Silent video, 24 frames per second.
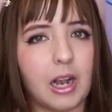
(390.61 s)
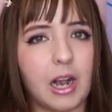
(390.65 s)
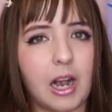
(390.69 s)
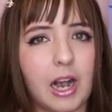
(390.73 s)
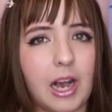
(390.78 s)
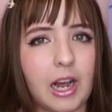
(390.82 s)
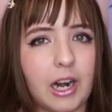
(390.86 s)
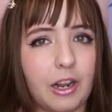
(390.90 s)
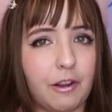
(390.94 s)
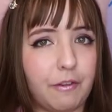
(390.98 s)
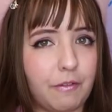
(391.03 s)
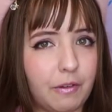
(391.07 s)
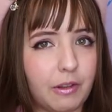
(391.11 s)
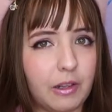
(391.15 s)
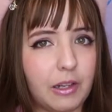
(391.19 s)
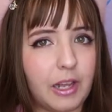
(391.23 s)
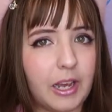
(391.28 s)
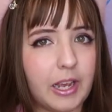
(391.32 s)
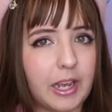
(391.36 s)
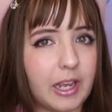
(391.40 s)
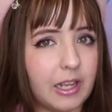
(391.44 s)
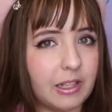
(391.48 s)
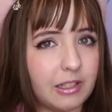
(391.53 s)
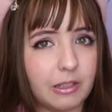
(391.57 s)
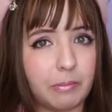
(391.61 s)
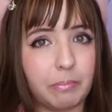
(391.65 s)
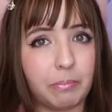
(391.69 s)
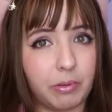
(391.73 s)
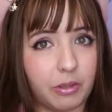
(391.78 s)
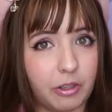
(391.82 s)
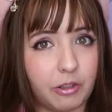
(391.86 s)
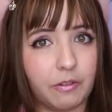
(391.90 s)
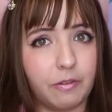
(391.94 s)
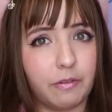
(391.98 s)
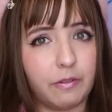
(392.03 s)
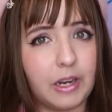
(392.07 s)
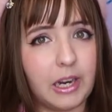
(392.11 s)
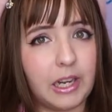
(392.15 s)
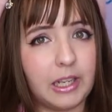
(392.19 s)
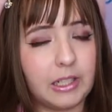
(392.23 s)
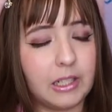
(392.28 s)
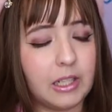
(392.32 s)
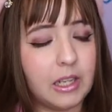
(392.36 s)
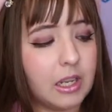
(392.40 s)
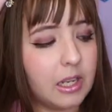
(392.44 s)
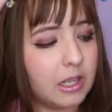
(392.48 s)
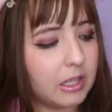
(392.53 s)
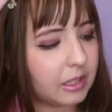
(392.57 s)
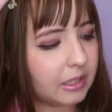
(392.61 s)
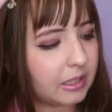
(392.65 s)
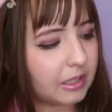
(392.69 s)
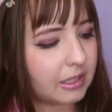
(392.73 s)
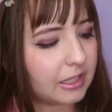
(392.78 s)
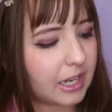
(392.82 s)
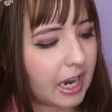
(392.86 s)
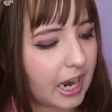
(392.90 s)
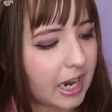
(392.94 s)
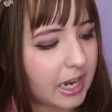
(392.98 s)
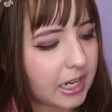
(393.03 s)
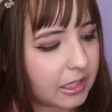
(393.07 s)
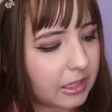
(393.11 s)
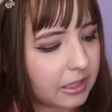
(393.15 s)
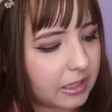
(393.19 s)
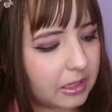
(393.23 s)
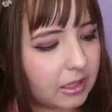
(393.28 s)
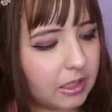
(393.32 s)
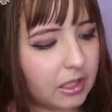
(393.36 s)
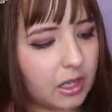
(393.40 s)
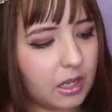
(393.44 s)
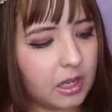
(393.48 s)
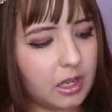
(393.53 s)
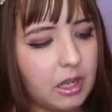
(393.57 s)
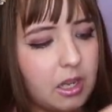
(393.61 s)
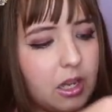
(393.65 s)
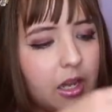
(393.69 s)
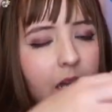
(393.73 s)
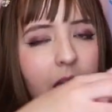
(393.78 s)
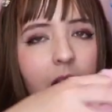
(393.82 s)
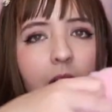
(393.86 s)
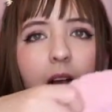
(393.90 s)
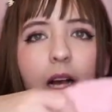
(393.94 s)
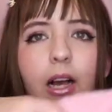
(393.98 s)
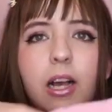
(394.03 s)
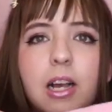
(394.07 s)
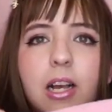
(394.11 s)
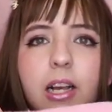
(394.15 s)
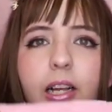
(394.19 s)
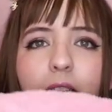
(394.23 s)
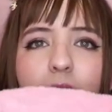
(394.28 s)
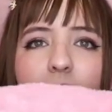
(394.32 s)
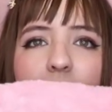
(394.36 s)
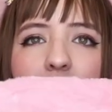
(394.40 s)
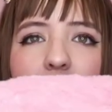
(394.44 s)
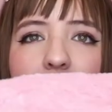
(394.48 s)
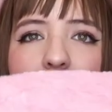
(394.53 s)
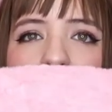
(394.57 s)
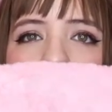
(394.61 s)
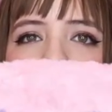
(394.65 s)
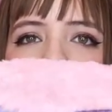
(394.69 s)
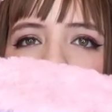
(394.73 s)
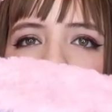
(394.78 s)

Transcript: and i feel like it's the perfect size and um, this is